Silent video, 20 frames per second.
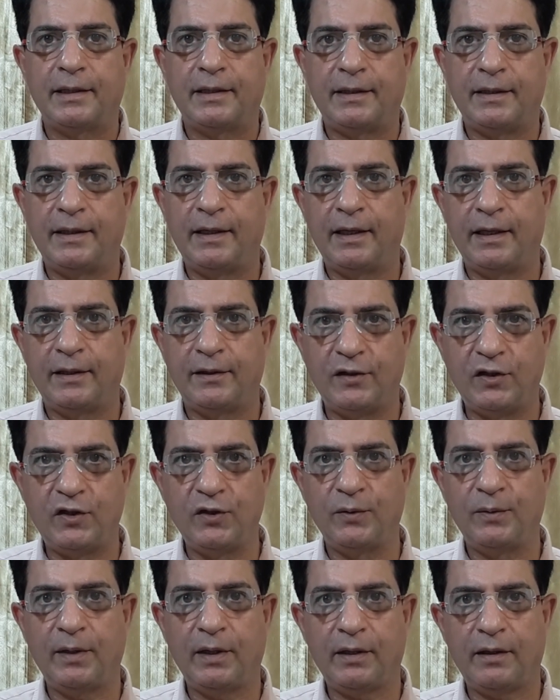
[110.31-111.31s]
The
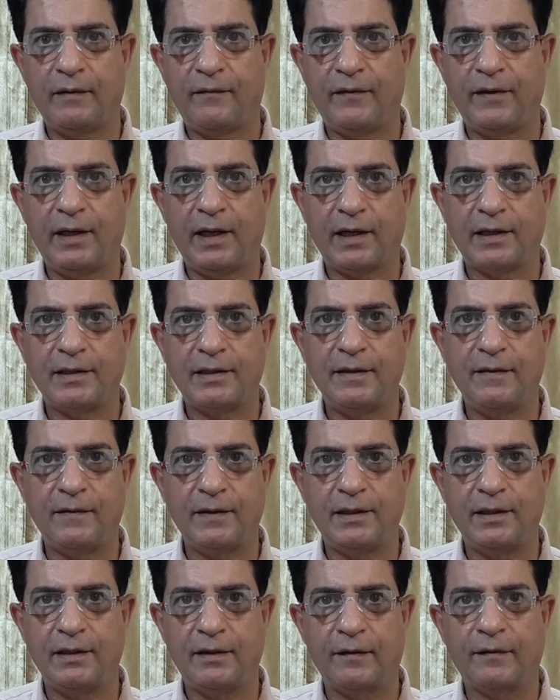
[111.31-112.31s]
doer of the
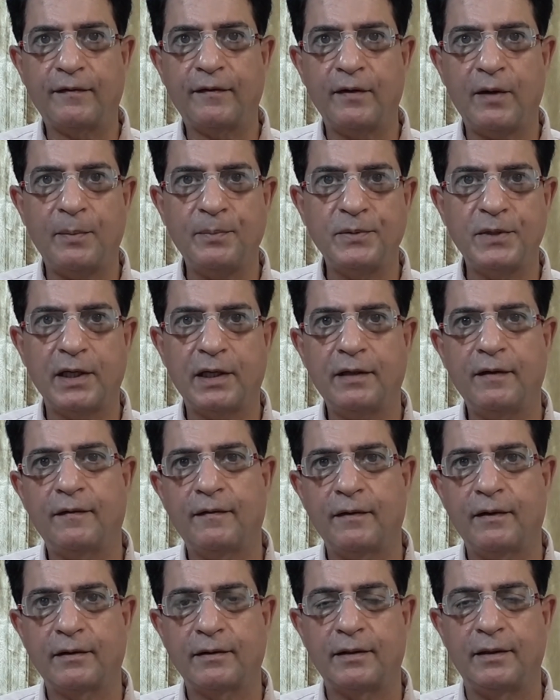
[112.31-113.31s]
activity, the subject is
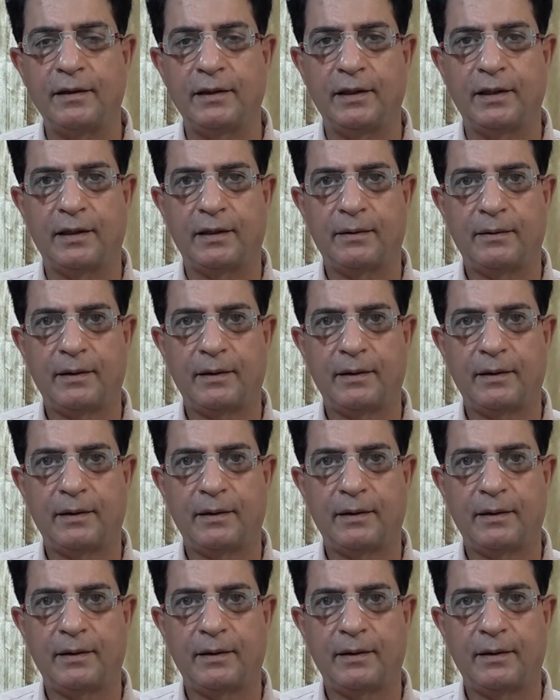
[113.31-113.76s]
not clear.